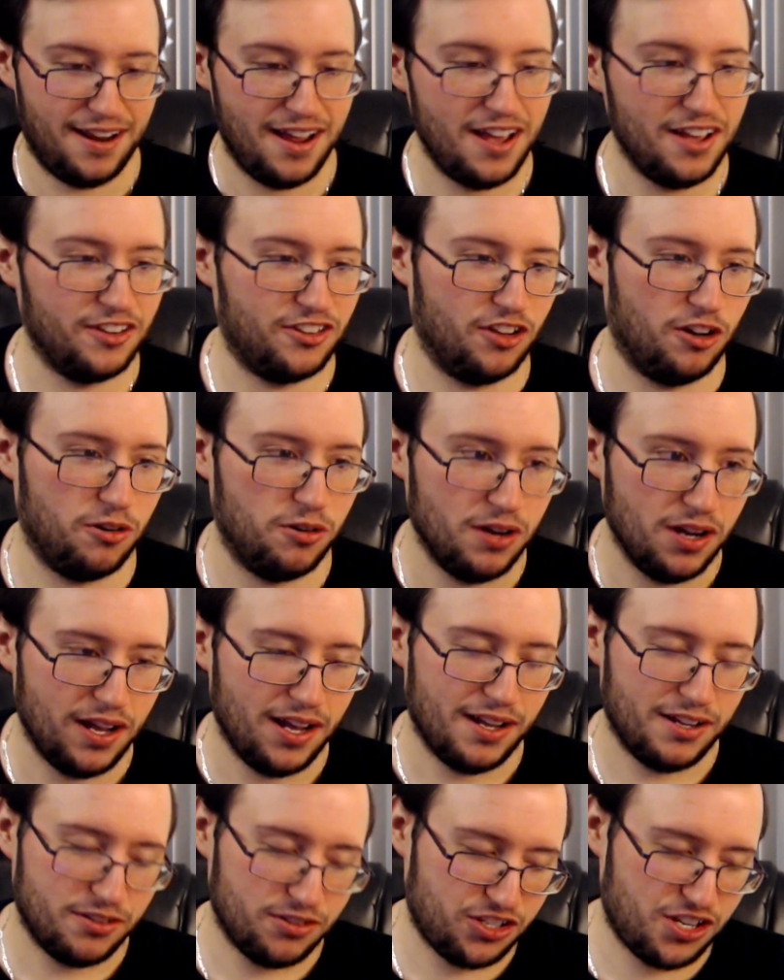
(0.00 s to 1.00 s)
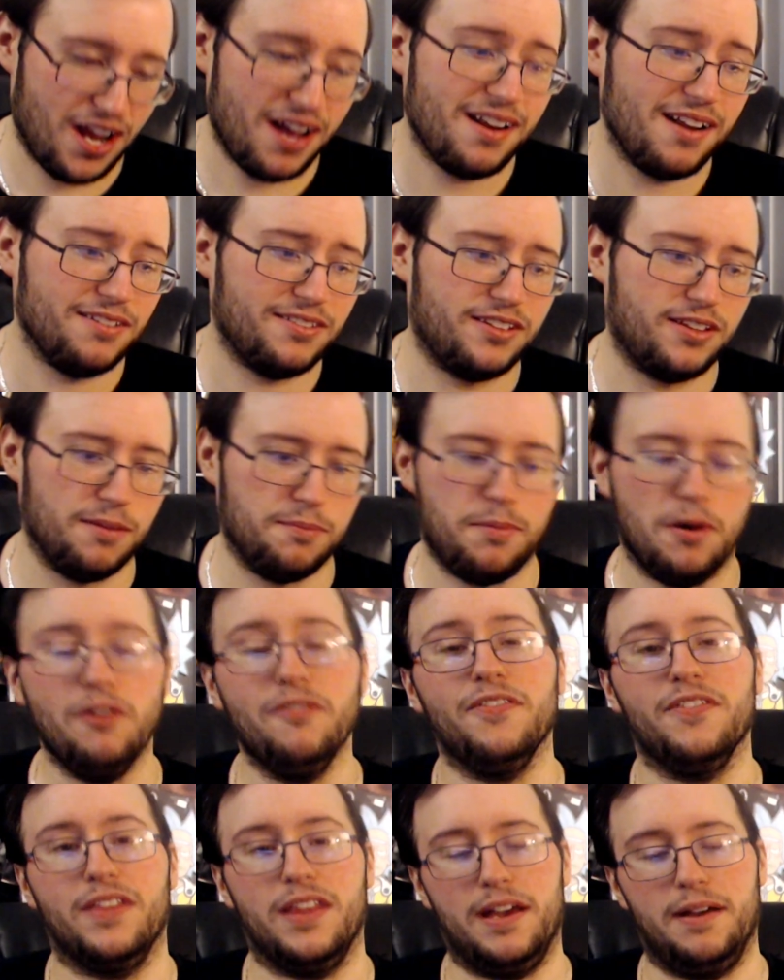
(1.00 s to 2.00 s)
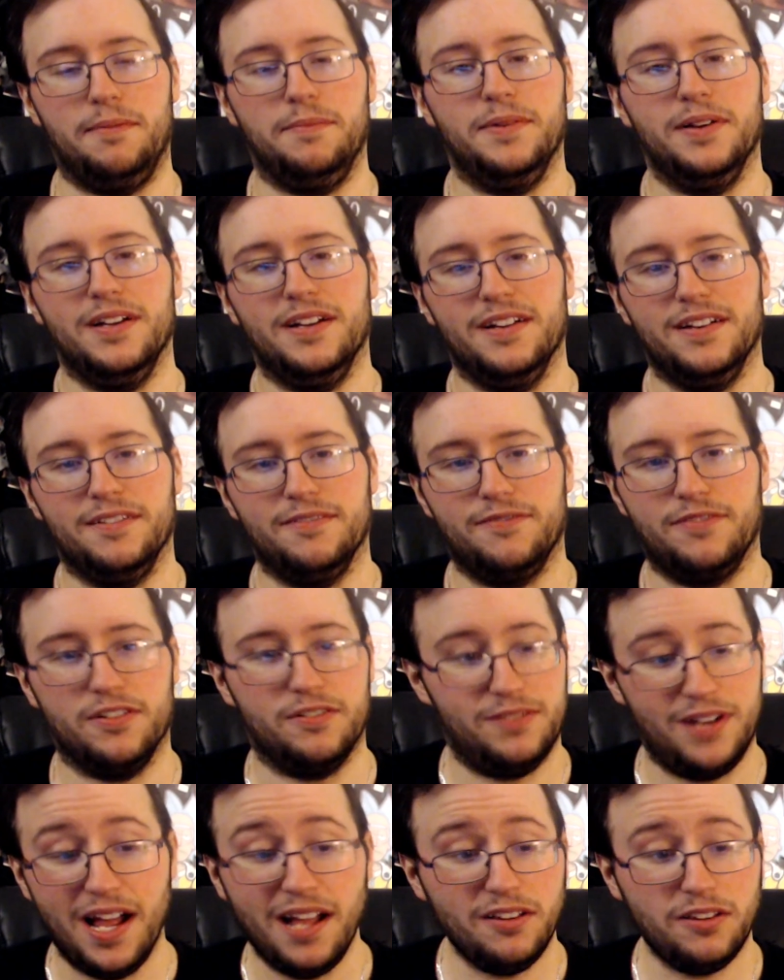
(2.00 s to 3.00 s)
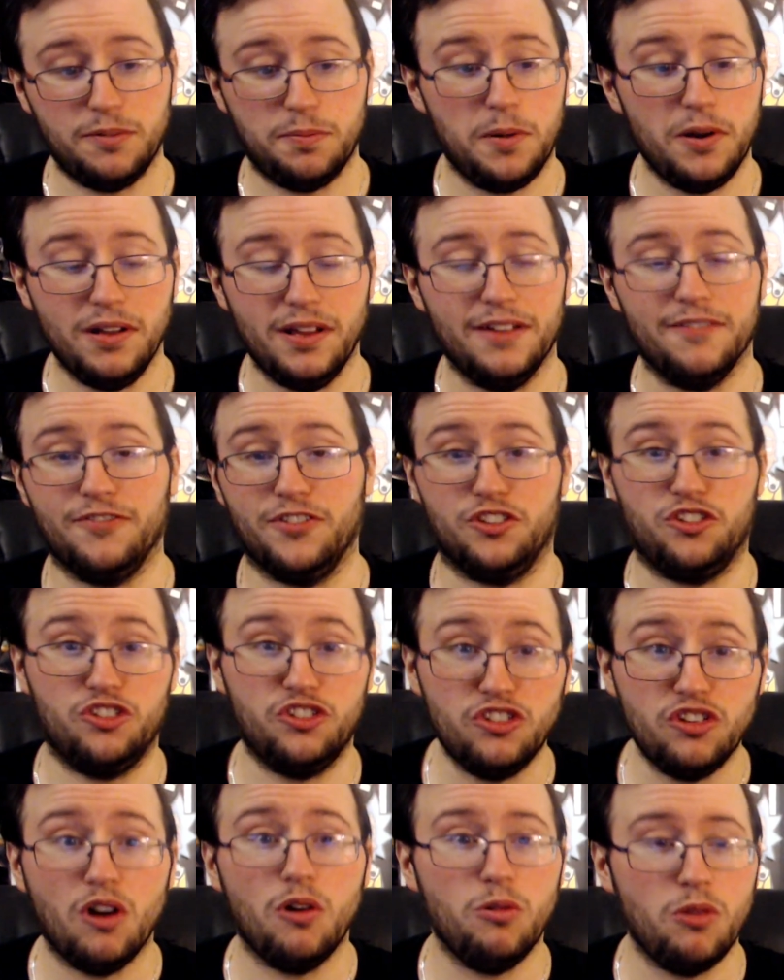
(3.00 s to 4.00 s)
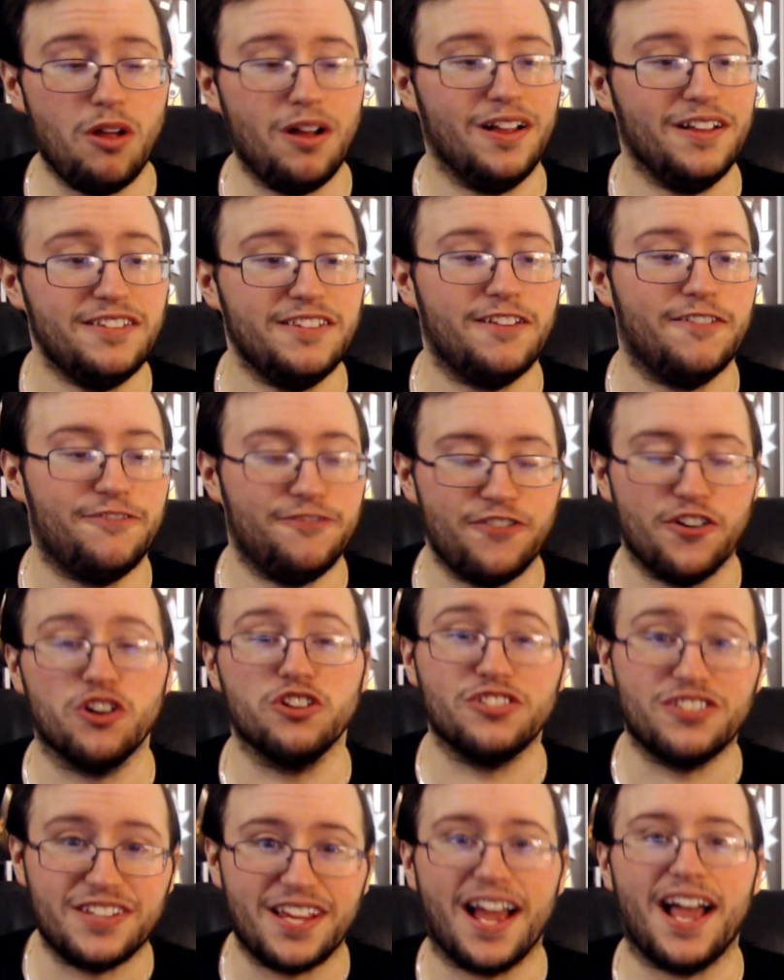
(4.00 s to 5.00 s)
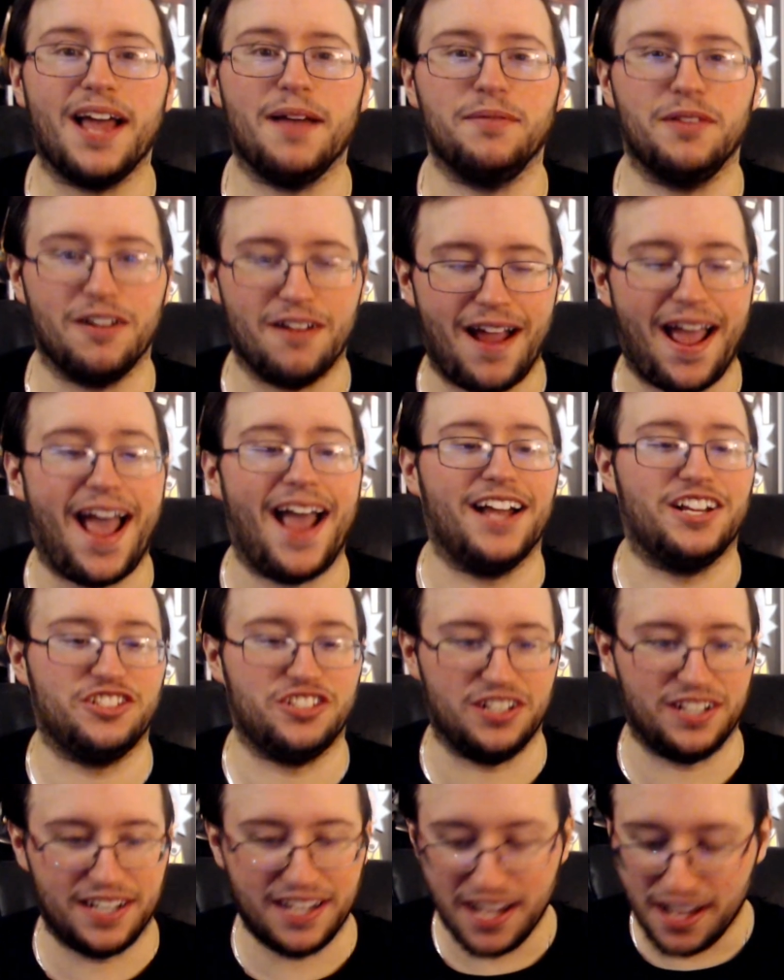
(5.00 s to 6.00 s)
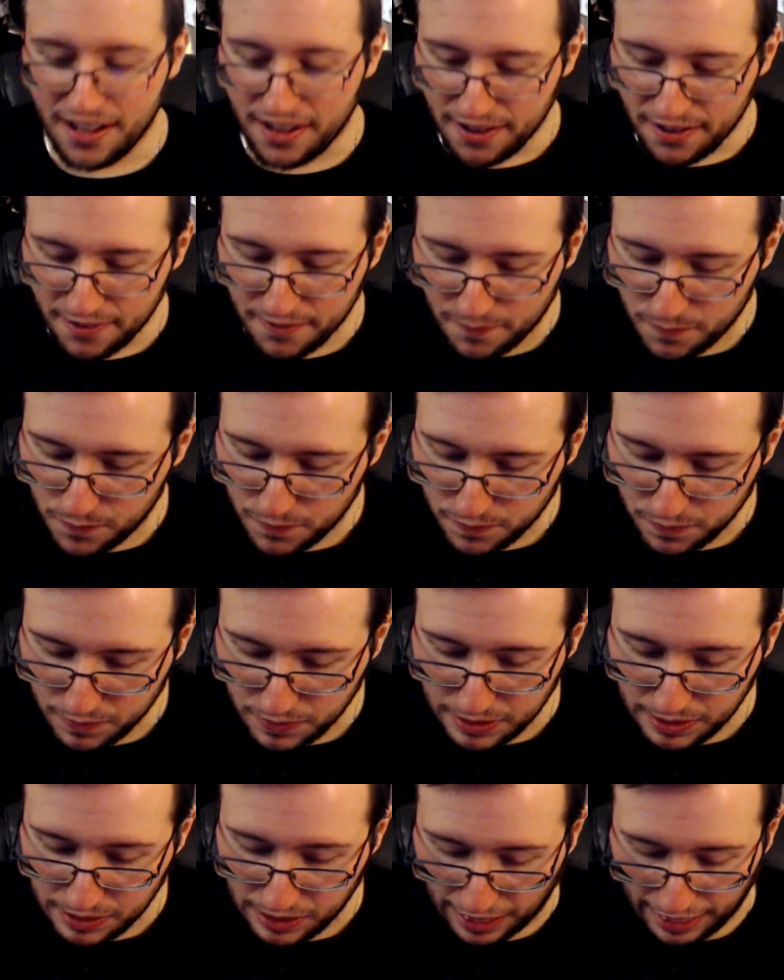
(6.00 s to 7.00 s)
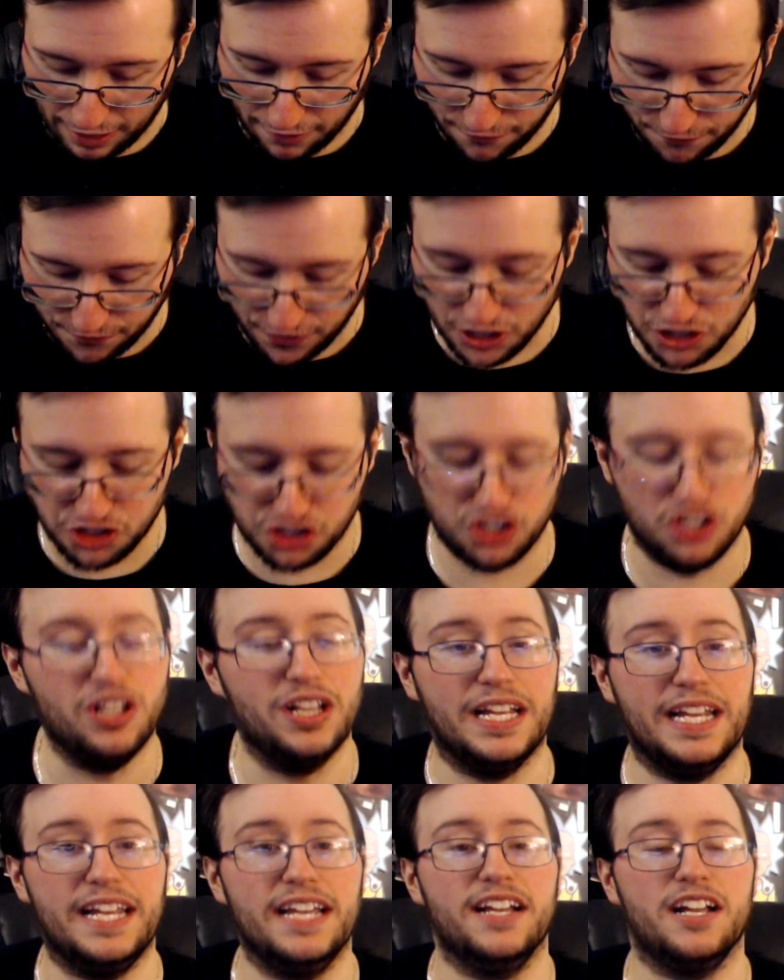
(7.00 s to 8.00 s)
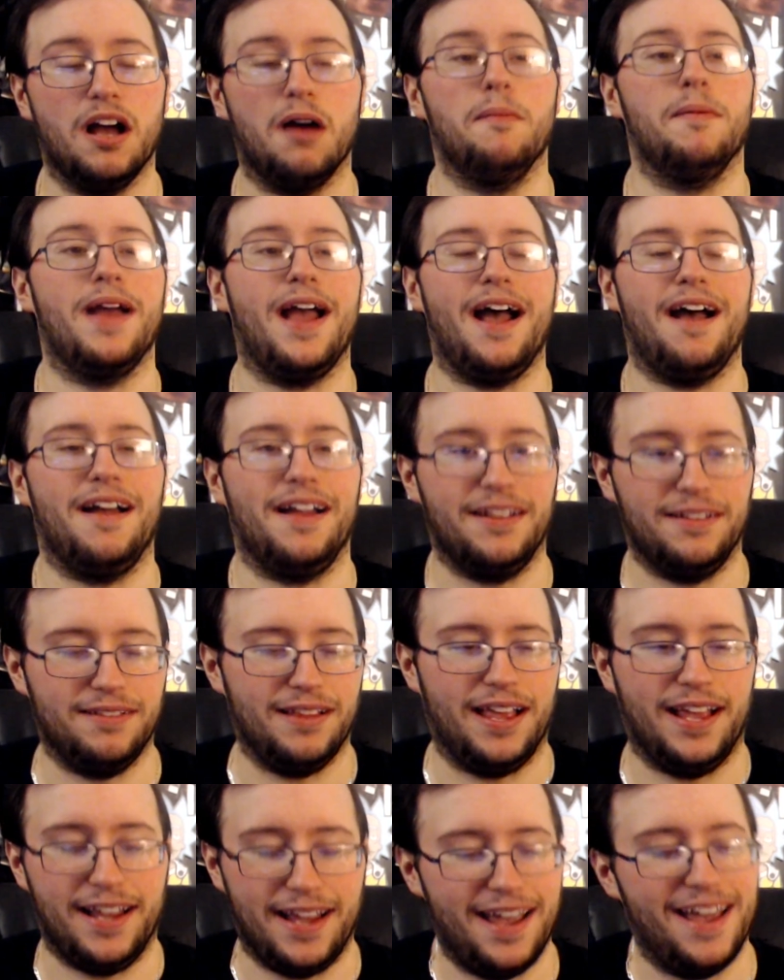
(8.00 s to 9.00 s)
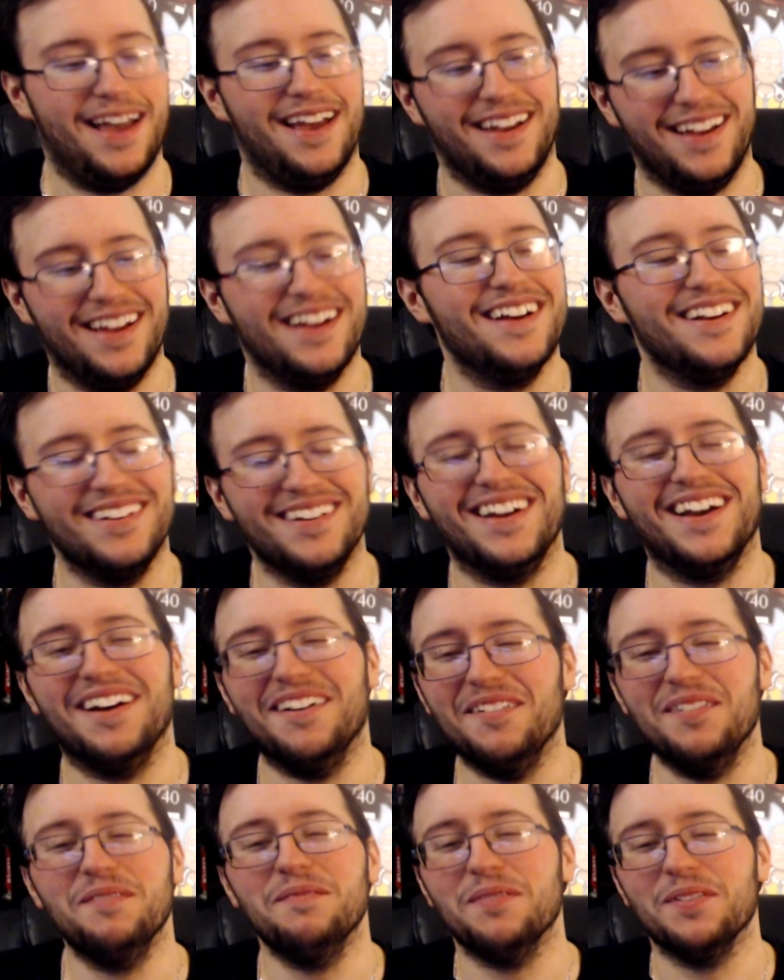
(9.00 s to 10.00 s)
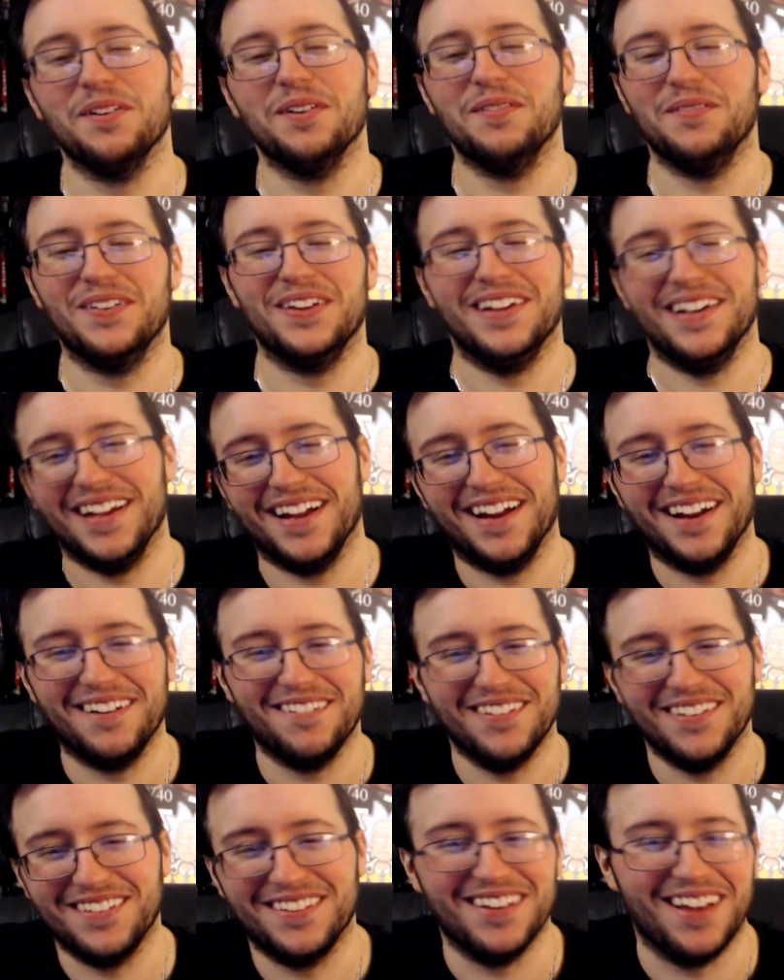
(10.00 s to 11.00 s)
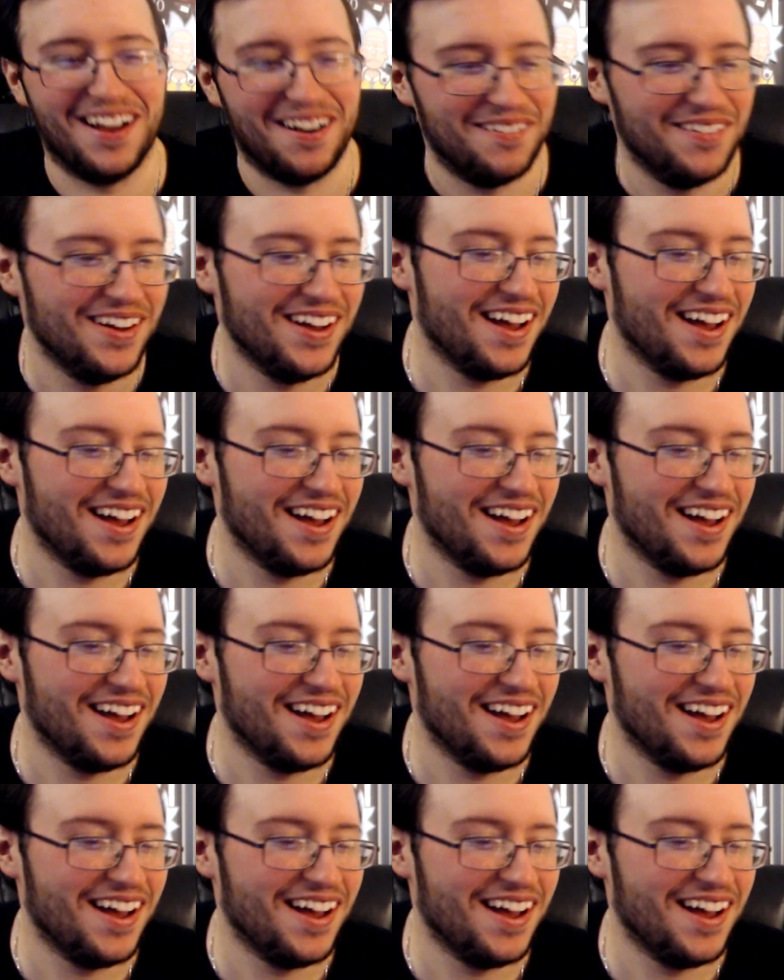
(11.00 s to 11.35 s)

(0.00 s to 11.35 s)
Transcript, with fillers: So, shoutouts to both of them for not spoiling for so long. It's the first time they're actually like officially coming out and like, yeah, we put them in there. What's up?